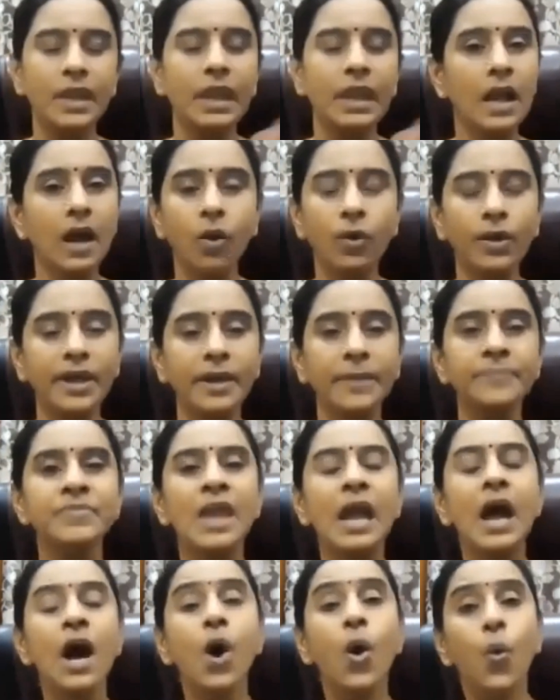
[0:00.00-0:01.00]
Okay,
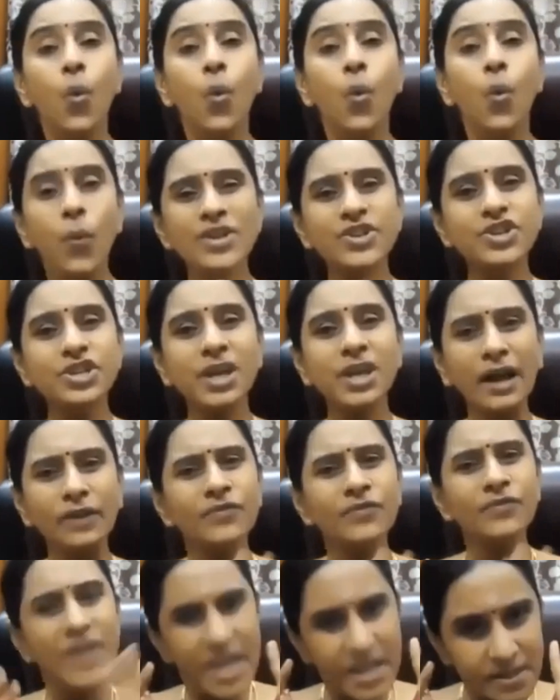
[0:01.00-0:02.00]
which
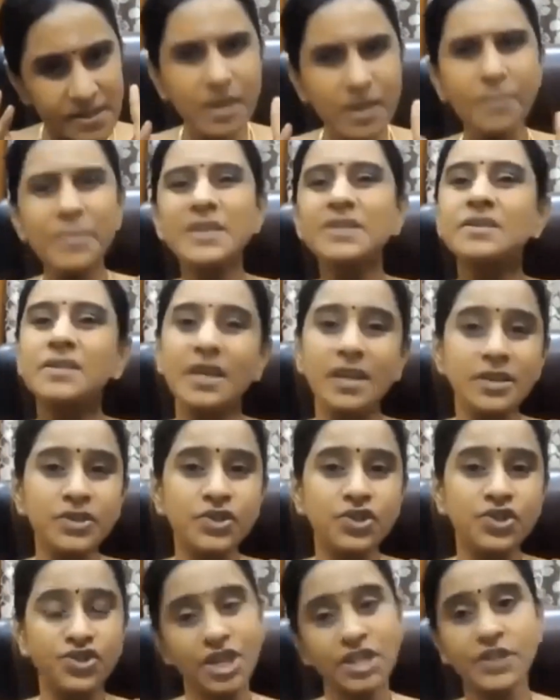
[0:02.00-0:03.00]
conveys the
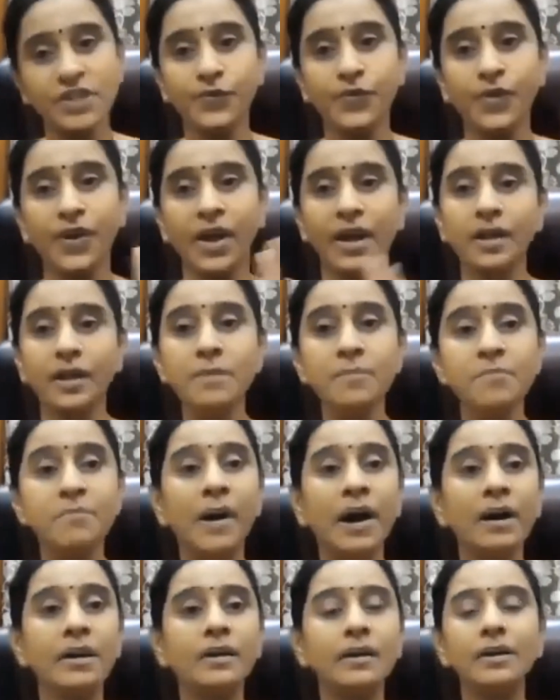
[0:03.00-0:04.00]
message just fine,
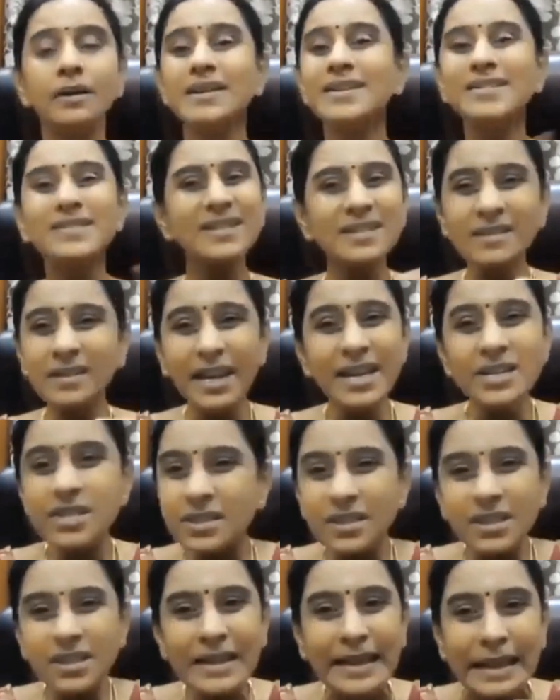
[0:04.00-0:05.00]
but it
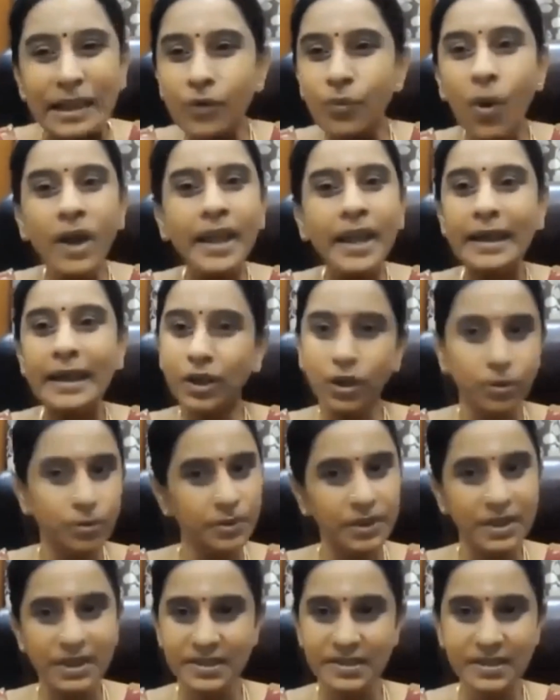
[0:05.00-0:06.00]
isn't
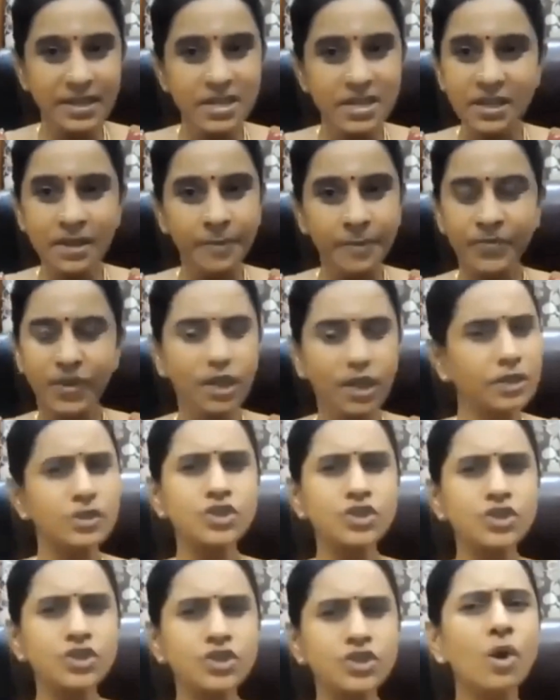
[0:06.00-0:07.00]
evocative, isn't it? It is
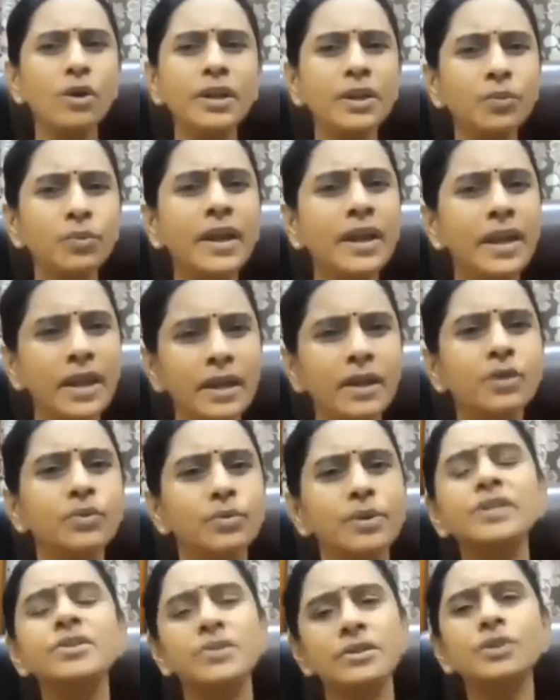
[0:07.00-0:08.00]
not evocative.
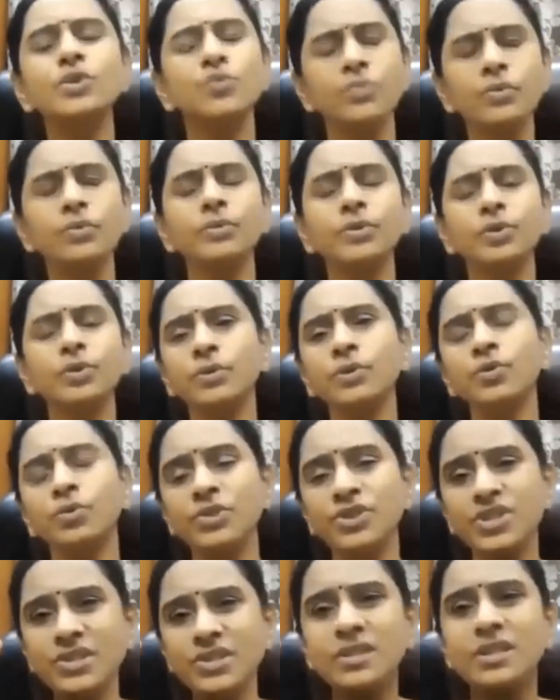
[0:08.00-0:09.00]
You
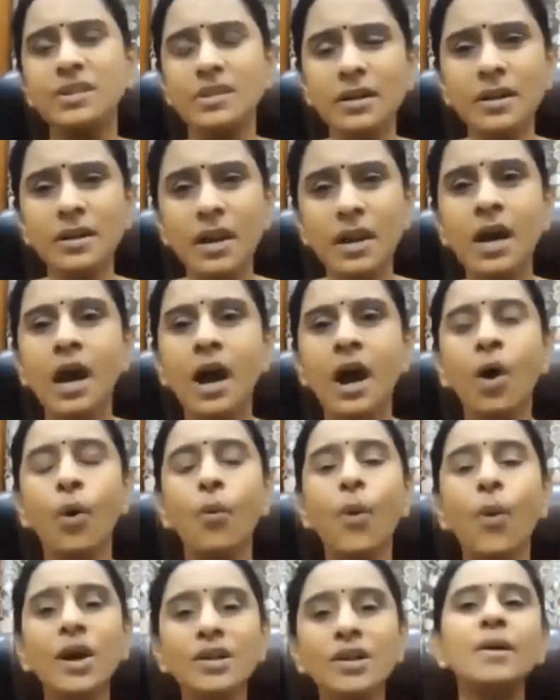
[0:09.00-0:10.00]
just hear
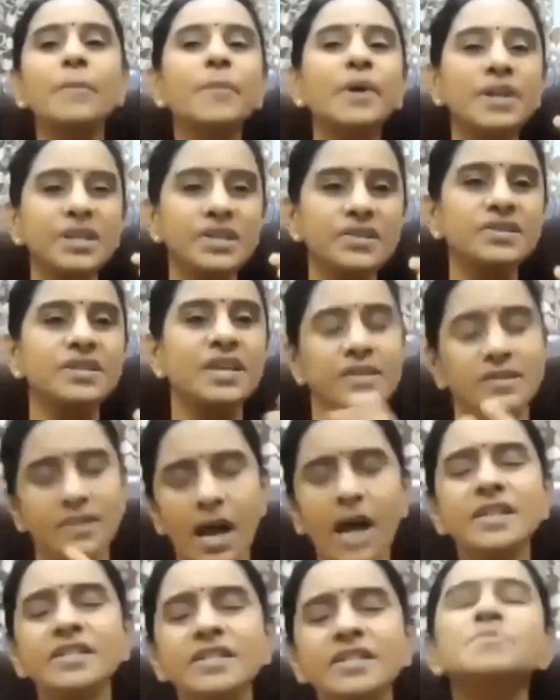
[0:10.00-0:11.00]
what somebody says.
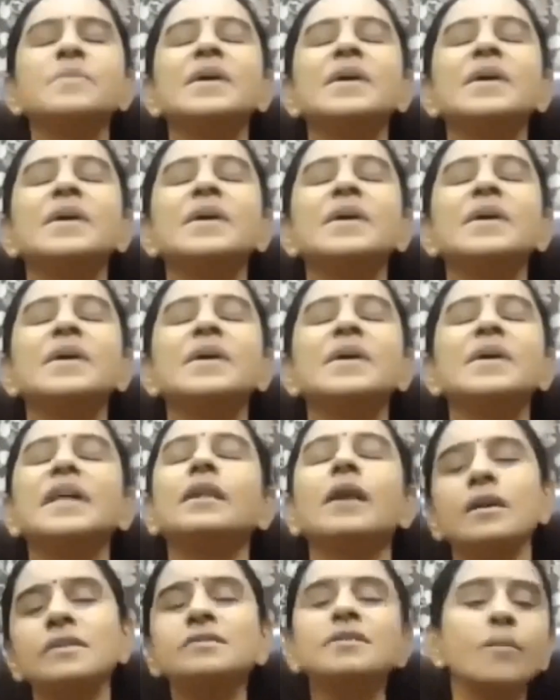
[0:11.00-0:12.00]
I smell a
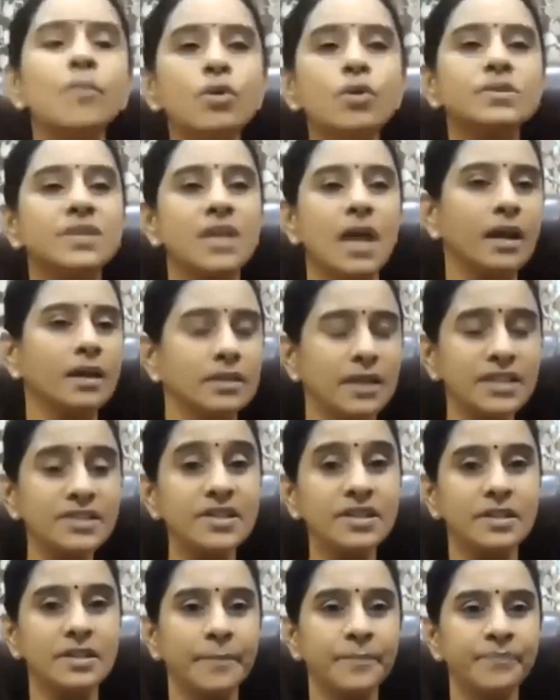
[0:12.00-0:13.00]
samosa. That's it.